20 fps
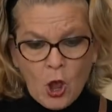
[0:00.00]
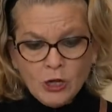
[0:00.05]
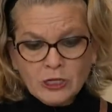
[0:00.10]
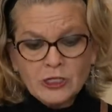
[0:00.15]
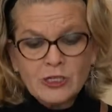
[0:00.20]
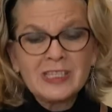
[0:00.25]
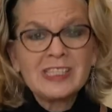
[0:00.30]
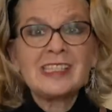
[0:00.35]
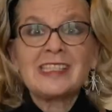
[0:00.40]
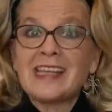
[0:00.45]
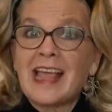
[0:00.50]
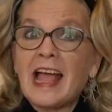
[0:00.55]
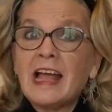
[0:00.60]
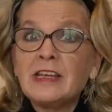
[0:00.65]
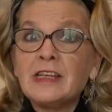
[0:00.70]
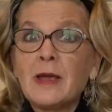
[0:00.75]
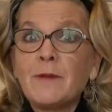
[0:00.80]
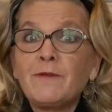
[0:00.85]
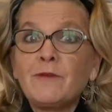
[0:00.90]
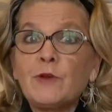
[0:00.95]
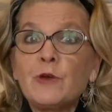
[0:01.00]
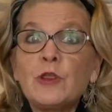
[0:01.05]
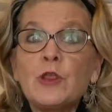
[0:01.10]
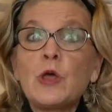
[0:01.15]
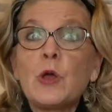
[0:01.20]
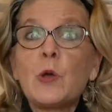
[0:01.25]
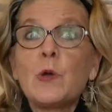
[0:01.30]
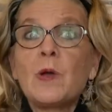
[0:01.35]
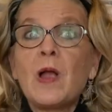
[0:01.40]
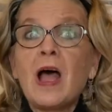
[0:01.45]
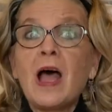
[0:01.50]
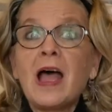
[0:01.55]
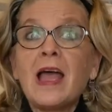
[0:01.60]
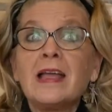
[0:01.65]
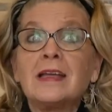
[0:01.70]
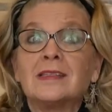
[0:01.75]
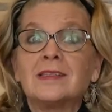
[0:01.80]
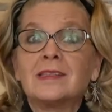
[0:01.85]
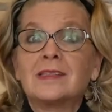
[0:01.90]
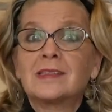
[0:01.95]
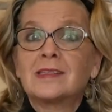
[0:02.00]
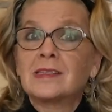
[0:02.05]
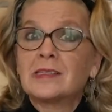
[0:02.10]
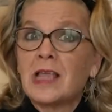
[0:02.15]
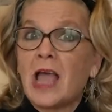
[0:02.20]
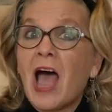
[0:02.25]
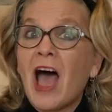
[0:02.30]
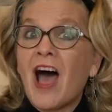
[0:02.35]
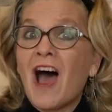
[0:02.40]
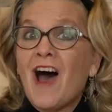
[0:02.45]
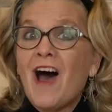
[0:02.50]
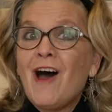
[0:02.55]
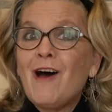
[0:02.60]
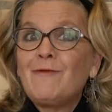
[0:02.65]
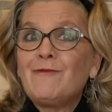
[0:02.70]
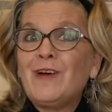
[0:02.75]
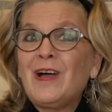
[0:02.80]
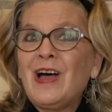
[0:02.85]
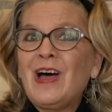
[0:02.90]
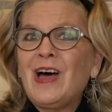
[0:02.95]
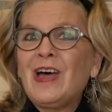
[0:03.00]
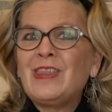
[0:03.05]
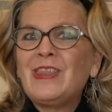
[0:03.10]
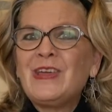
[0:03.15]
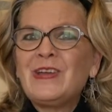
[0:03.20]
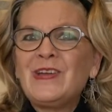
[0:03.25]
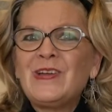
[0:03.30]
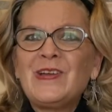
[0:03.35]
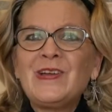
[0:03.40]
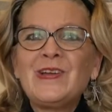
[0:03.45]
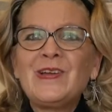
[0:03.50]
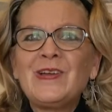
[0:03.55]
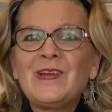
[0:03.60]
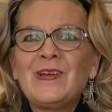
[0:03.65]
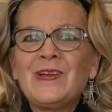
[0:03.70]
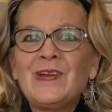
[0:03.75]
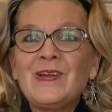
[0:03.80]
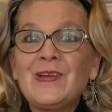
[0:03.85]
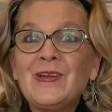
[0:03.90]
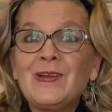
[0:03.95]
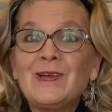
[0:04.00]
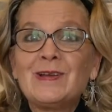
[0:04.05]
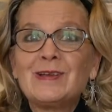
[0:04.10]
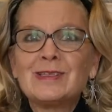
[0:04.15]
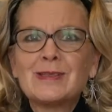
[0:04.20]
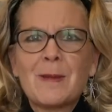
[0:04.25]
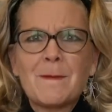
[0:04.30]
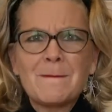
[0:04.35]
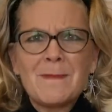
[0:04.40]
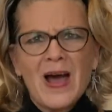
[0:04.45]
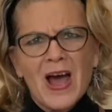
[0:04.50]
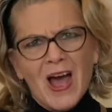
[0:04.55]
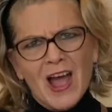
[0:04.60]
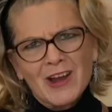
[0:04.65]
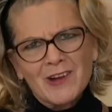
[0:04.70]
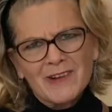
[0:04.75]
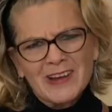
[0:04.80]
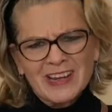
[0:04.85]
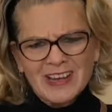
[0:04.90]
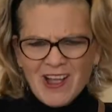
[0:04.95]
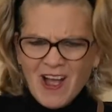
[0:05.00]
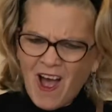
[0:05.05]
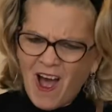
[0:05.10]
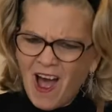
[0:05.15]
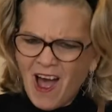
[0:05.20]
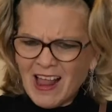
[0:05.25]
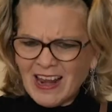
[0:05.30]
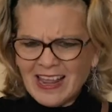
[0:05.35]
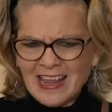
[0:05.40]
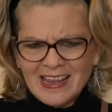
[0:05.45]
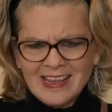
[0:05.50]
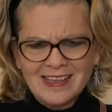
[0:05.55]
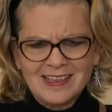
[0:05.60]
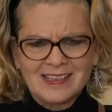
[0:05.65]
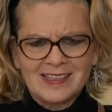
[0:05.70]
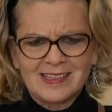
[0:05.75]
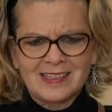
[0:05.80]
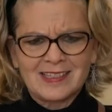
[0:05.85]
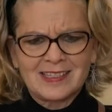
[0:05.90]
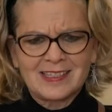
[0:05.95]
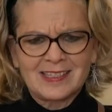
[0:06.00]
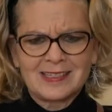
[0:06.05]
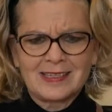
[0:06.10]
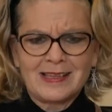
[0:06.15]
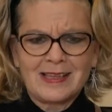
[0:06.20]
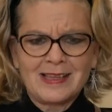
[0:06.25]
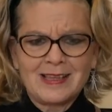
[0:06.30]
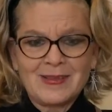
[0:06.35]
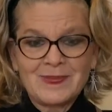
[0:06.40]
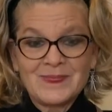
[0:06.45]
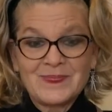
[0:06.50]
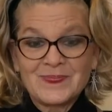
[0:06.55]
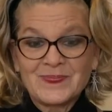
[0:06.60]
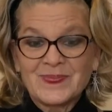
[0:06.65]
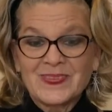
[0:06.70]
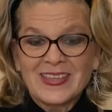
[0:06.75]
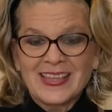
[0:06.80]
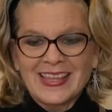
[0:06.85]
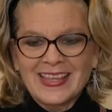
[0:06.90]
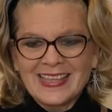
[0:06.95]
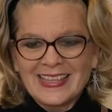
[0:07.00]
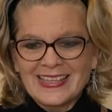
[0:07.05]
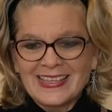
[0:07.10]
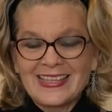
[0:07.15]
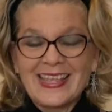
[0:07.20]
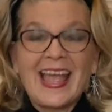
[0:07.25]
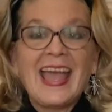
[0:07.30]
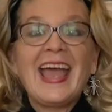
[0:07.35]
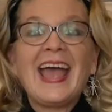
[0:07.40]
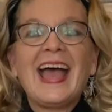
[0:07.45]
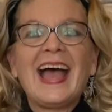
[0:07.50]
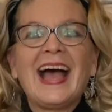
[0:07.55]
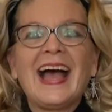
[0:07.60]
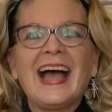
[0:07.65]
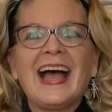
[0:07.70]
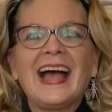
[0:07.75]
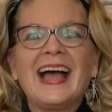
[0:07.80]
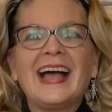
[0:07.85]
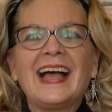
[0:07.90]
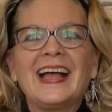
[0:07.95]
To stand up for the rights of others. Margaret Collins! Yeah!